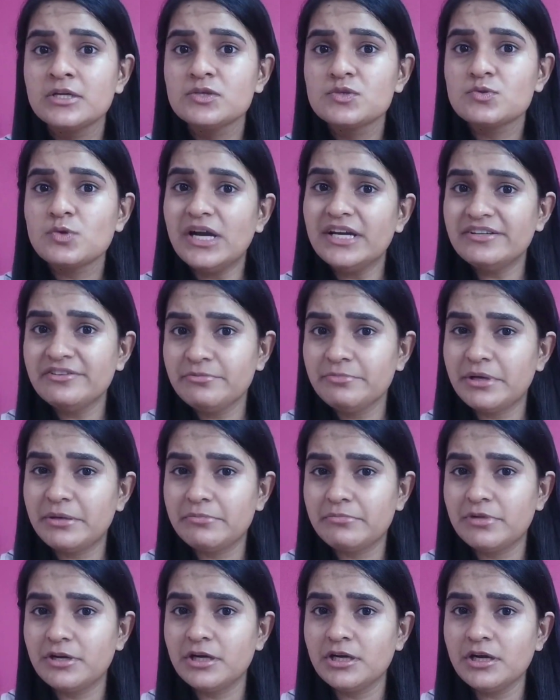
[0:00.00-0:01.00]
So I
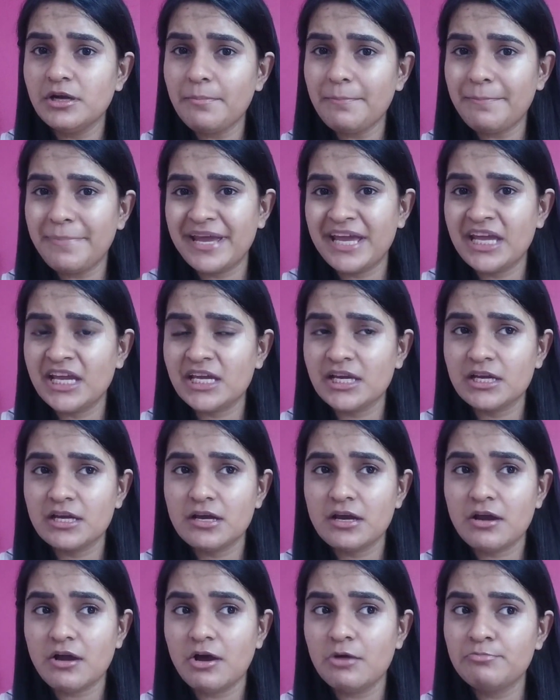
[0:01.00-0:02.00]
remember
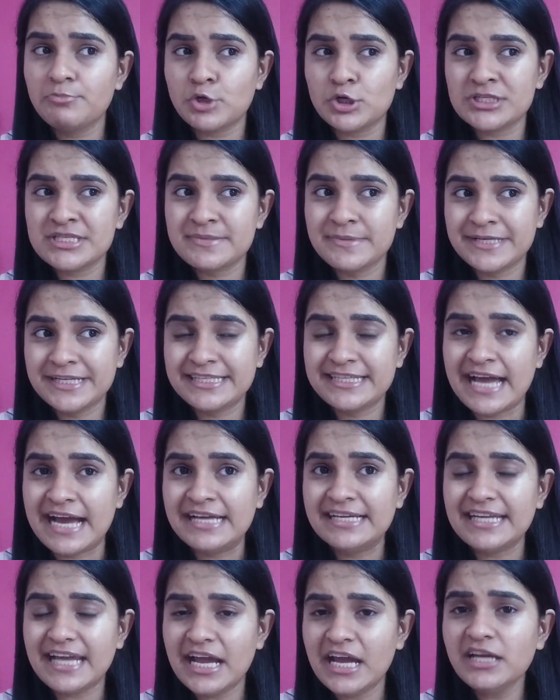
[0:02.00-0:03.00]
paying approximately
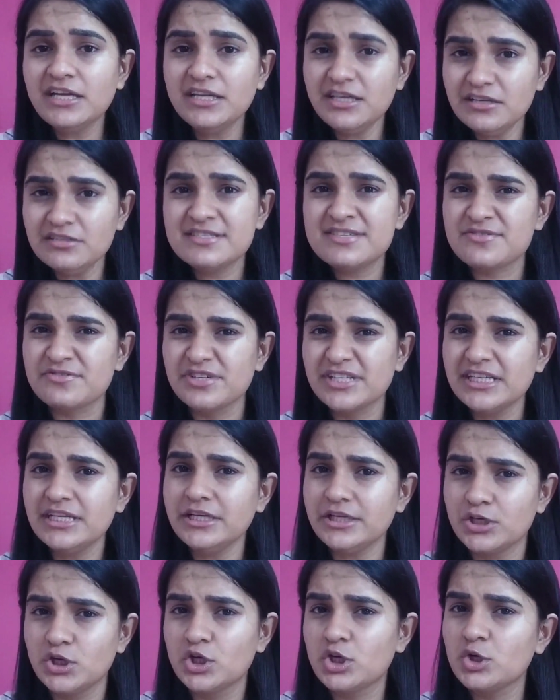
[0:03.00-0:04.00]
that, and it's
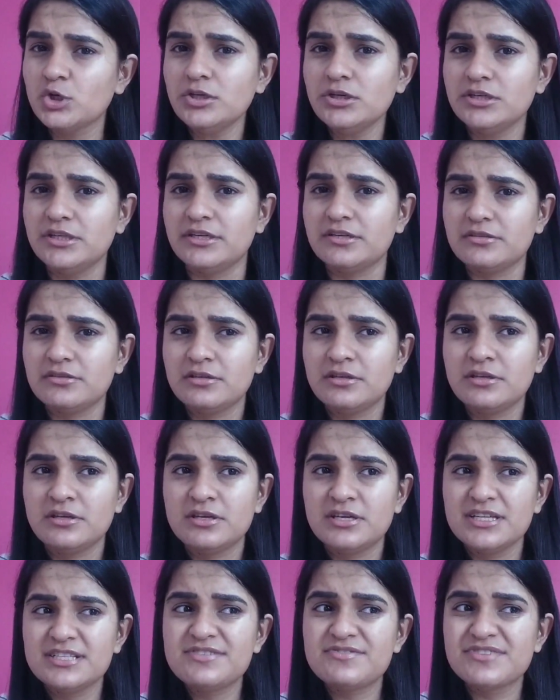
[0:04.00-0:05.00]
really good.
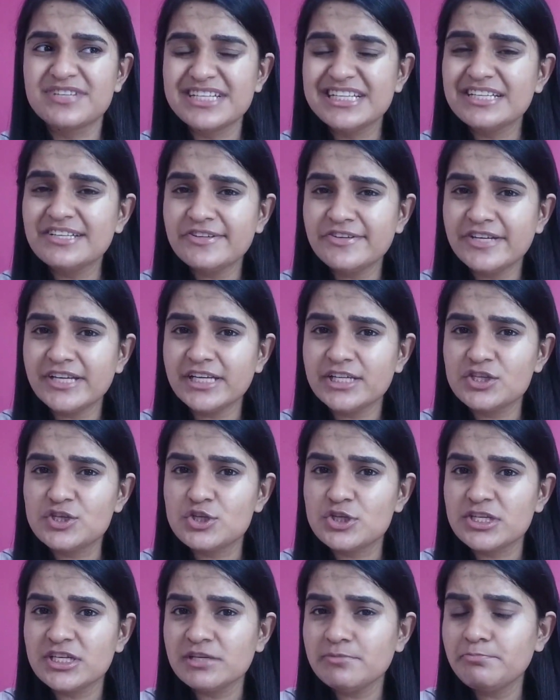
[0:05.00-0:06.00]
It's really, really
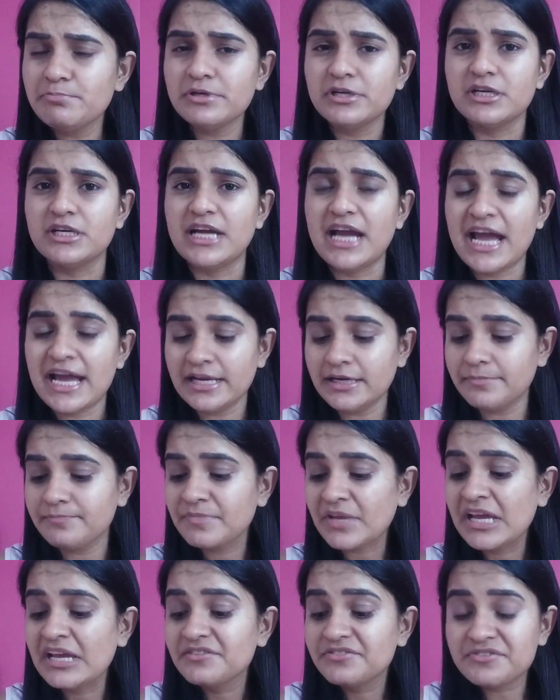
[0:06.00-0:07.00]
cheaper, and
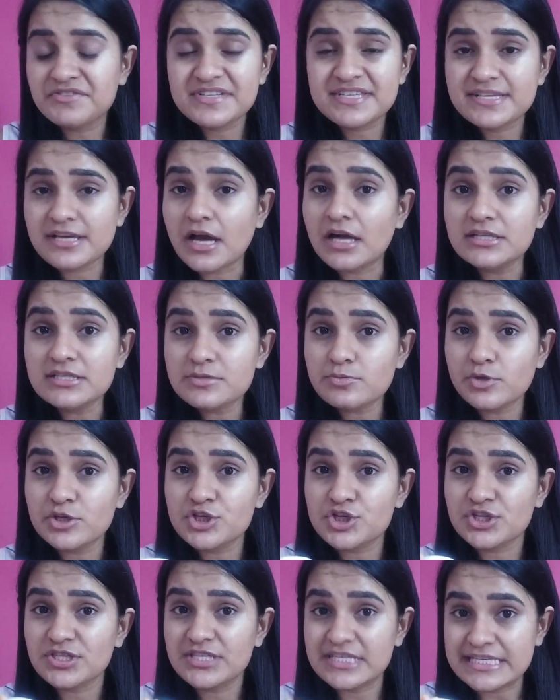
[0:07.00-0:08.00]
the results
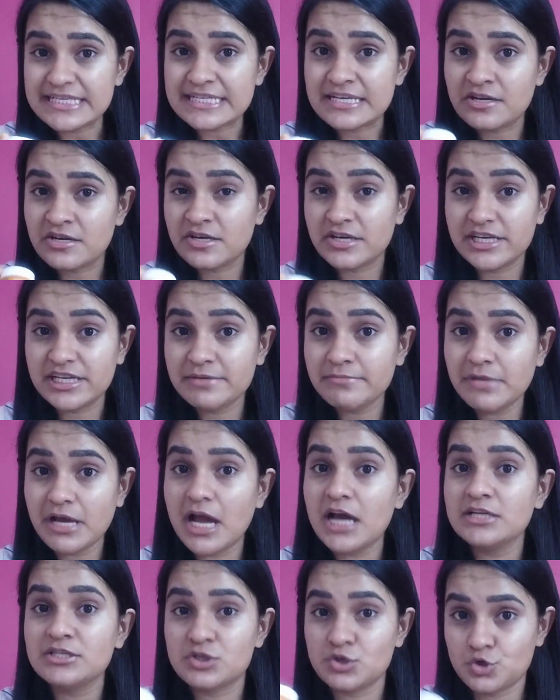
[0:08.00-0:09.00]
which this cream
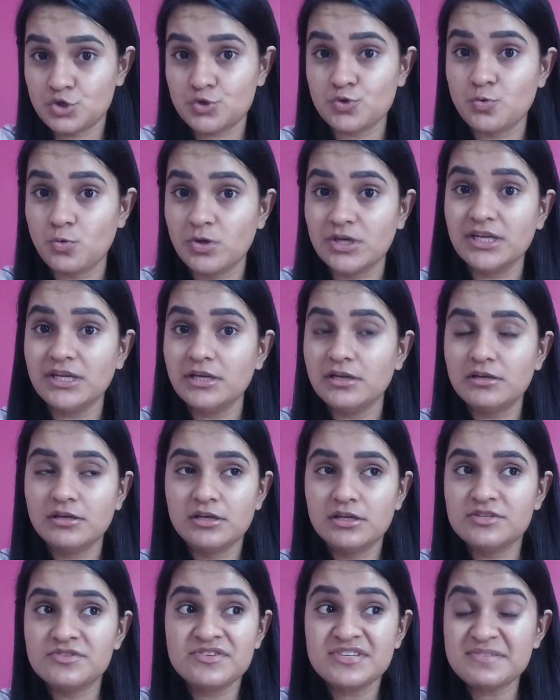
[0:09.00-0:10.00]
has shown,
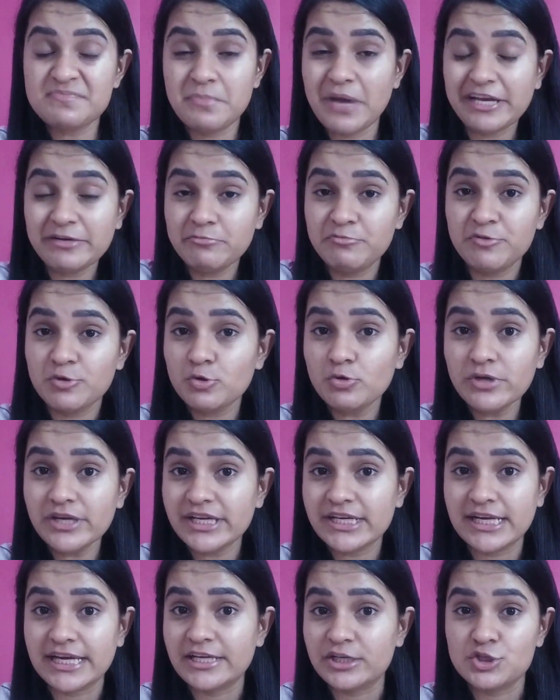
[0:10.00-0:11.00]
it's just
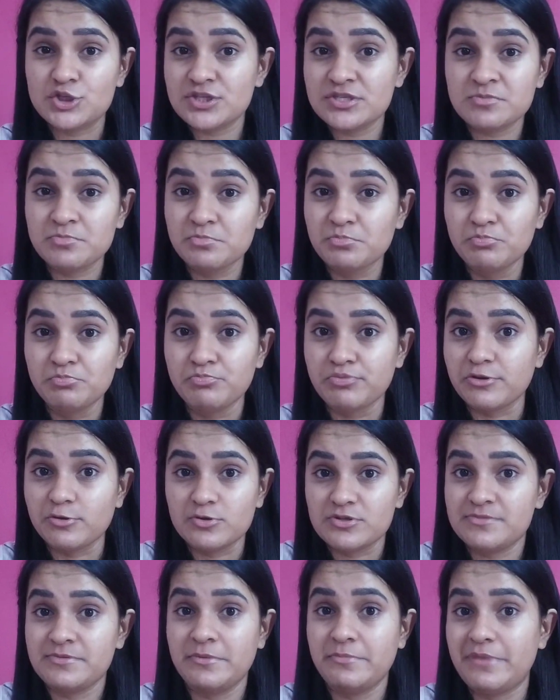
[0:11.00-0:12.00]
mind-blowing. Like, it just
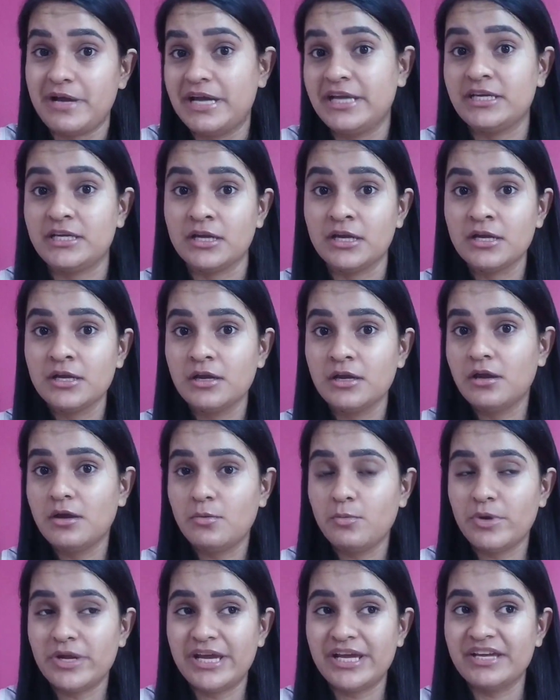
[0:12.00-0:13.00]
blows my mind
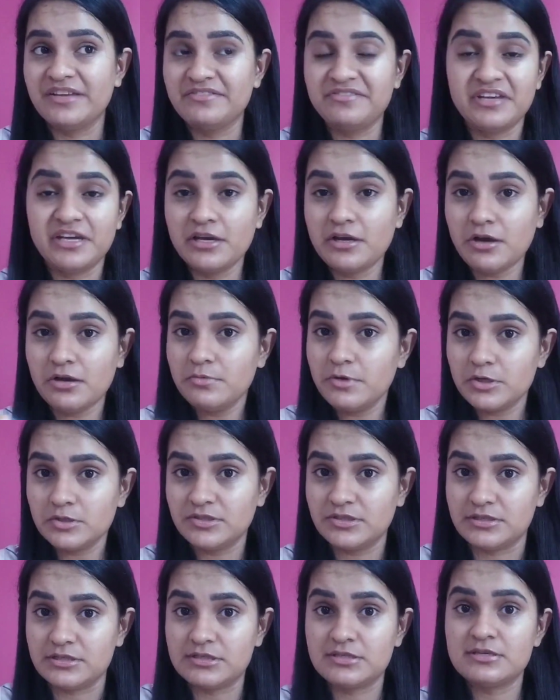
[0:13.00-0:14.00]
when I think
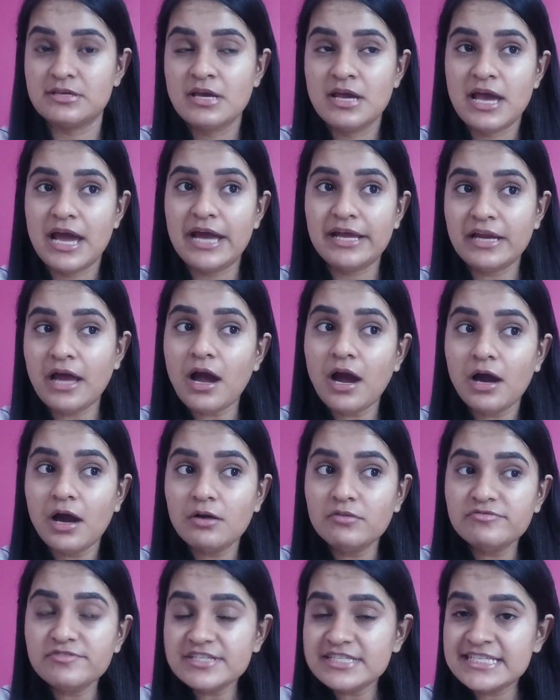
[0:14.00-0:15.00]
about this and
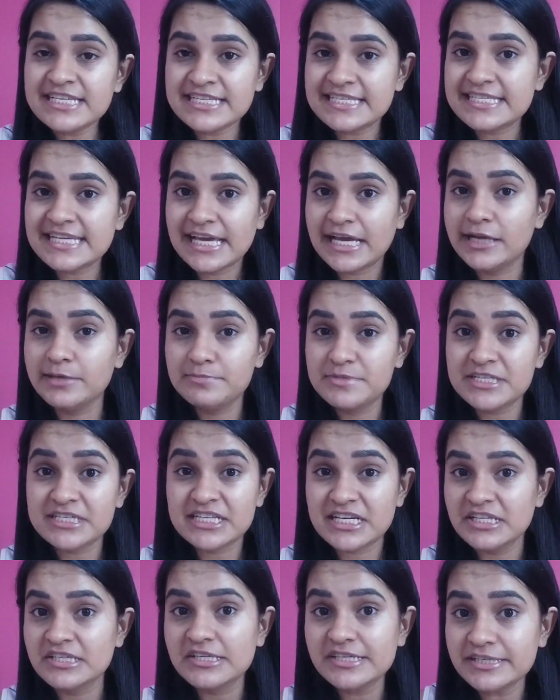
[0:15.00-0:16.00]
how it has helped in
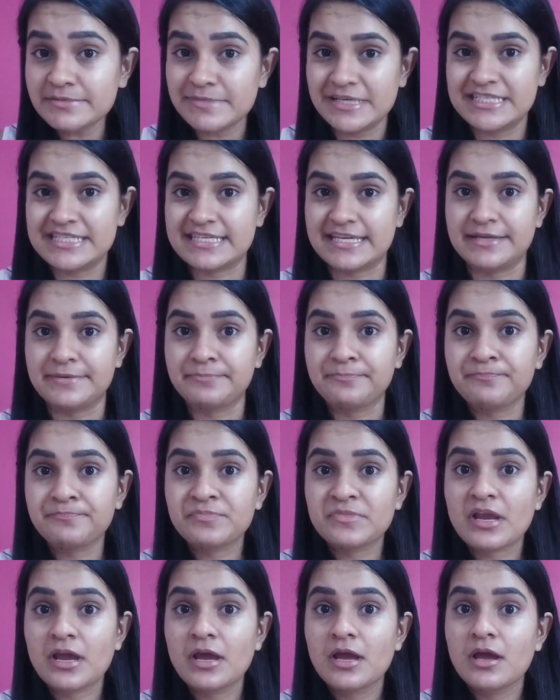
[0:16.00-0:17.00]
clearing my skin.
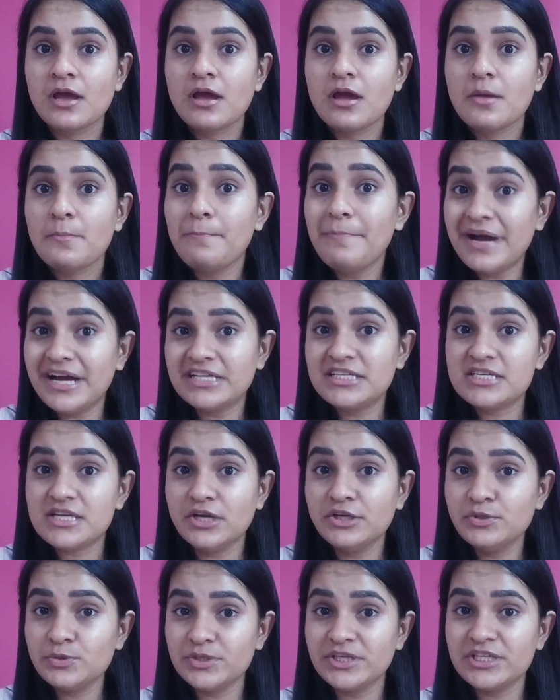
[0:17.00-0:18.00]
But
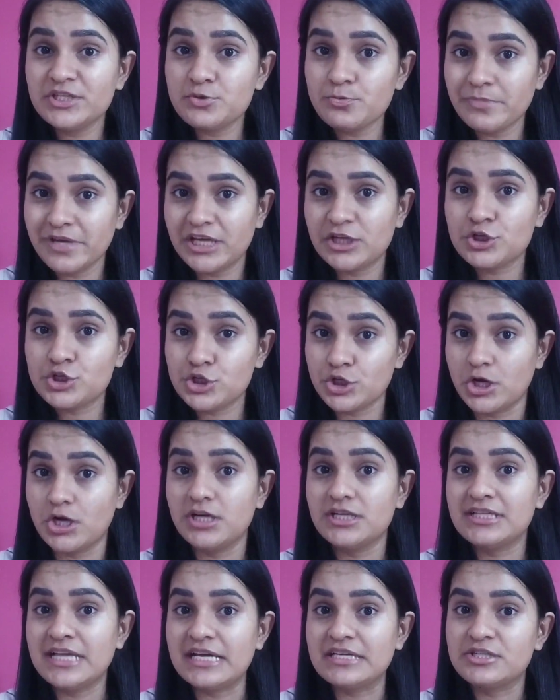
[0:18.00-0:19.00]
you need to make
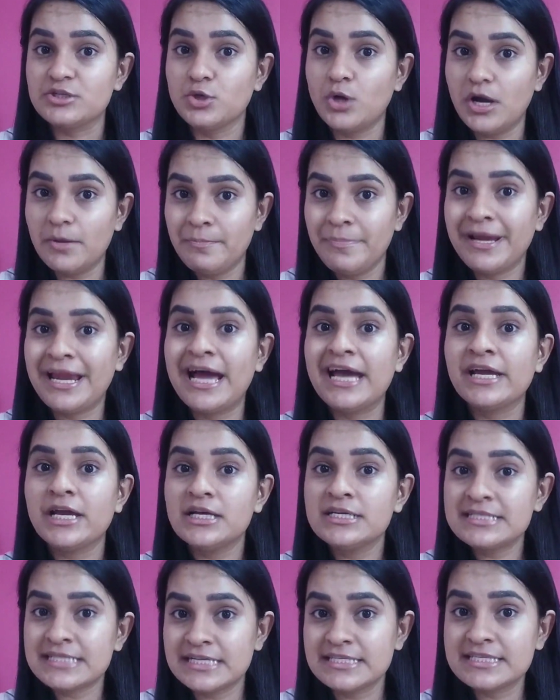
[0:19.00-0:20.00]
sure that you apply
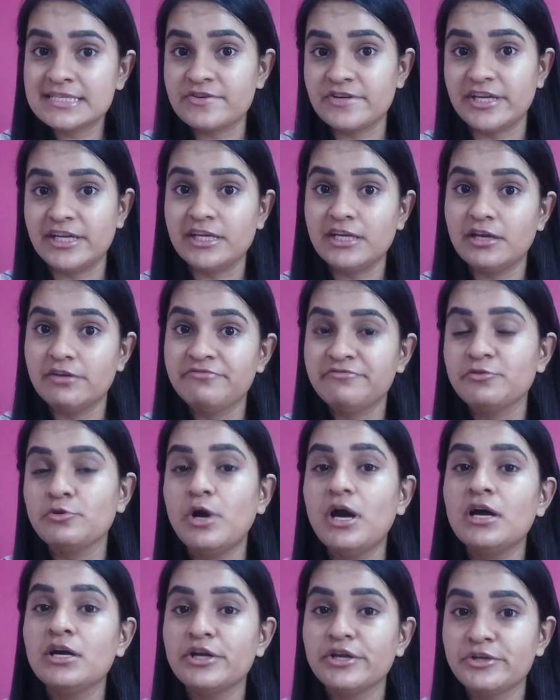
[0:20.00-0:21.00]
a sunscreen if you
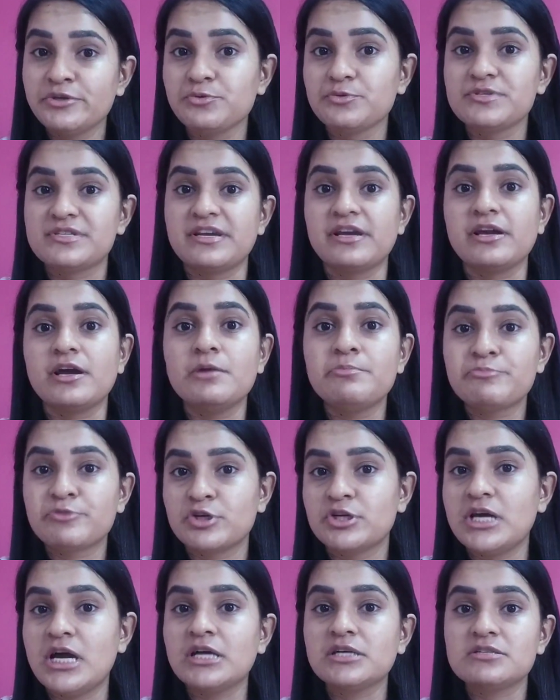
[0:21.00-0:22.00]
are using a
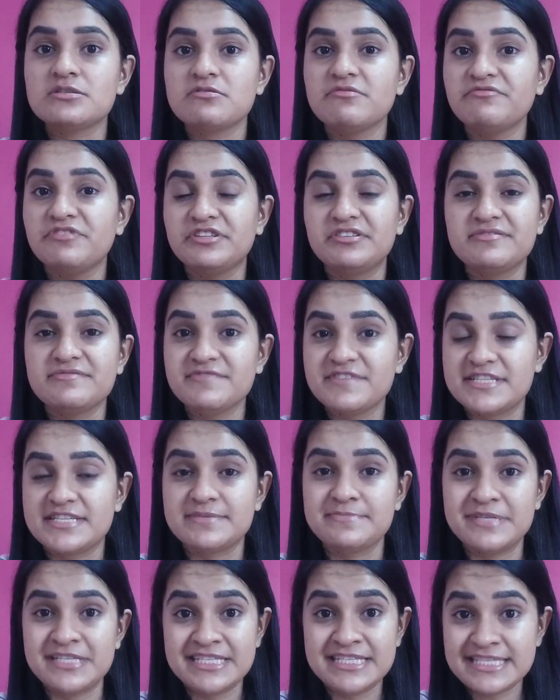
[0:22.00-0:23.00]
product with
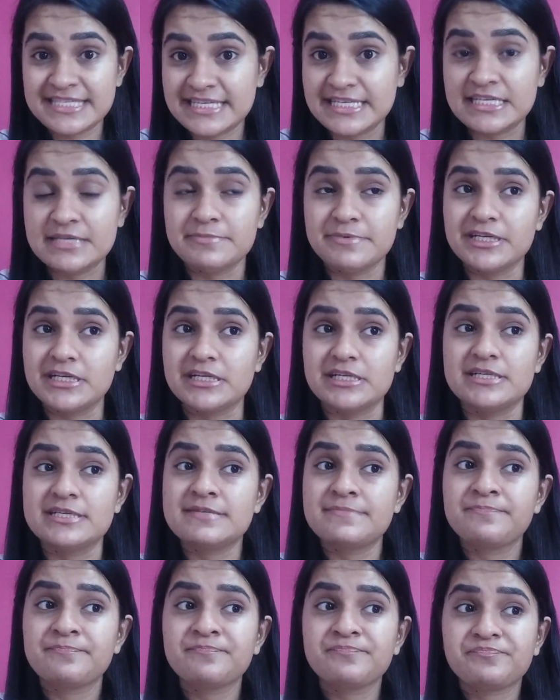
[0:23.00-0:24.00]
vitamin C, because